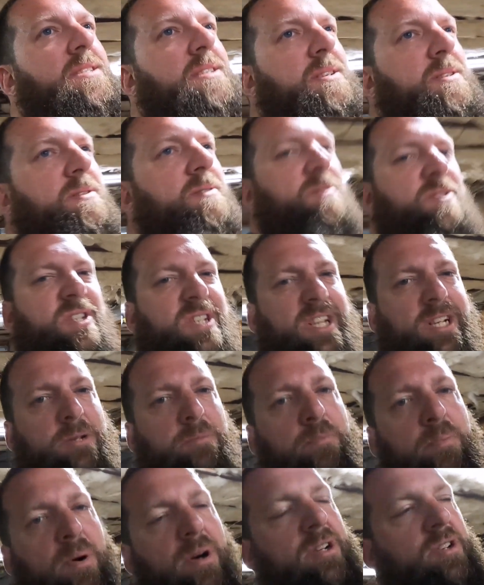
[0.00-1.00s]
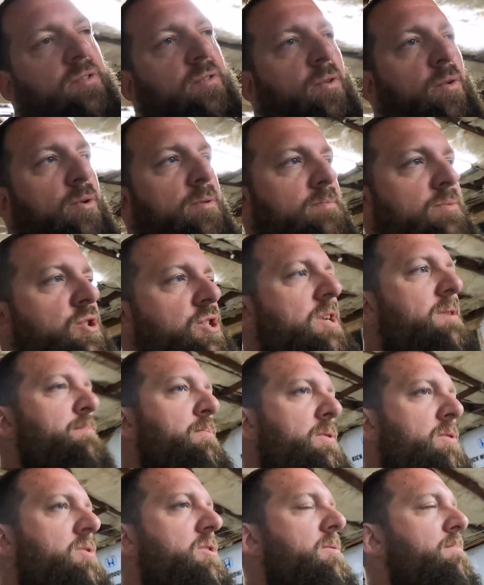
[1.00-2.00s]
you know, $6 for them
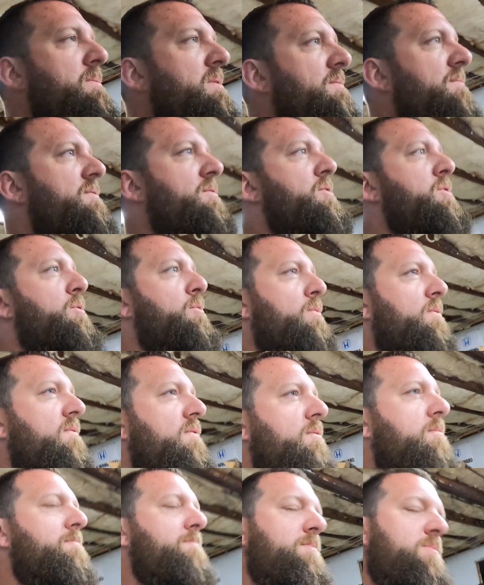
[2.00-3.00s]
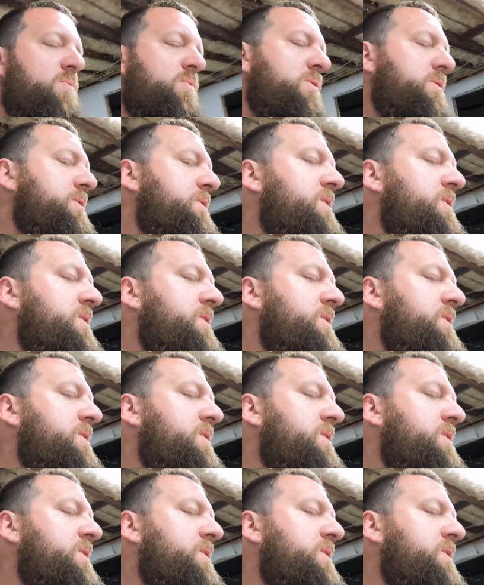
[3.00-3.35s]
shipped or something for 2 of them. We'll